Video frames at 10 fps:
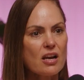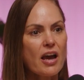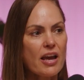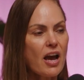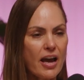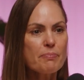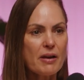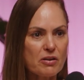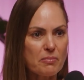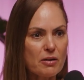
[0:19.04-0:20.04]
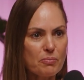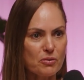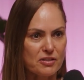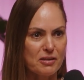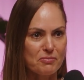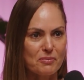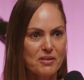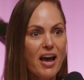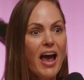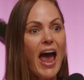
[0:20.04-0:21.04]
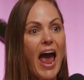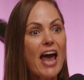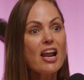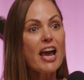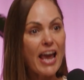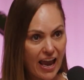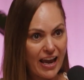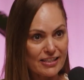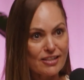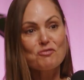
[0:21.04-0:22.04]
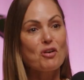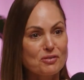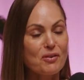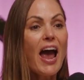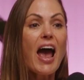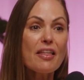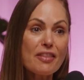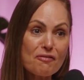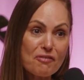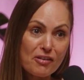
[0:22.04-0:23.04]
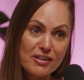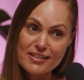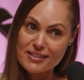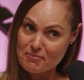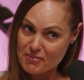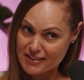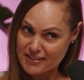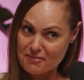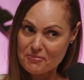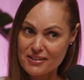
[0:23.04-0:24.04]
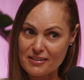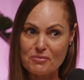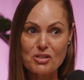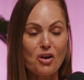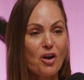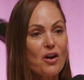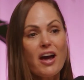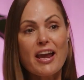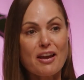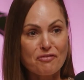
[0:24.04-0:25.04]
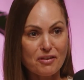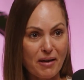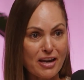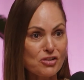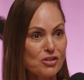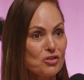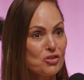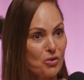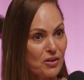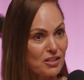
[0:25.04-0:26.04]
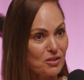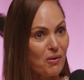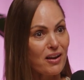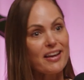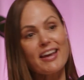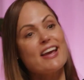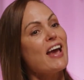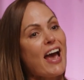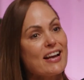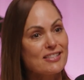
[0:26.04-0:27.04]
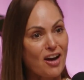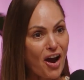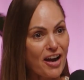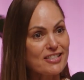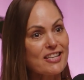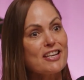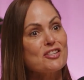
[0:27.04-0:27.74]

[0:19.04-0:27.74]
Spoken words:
I had perimenopause symptoms and I had Ross, and they're very similar symptoms, you know, inflammation, joint swelling, anxiety,